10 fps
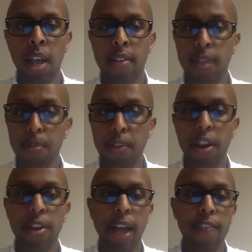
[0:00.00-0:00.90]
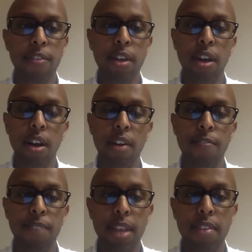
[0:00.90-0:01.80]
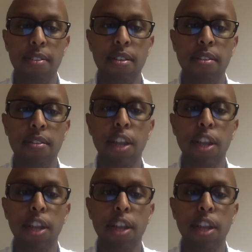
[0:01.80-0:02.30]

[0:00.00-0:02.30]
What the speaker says: Sub-Saharan Africa faces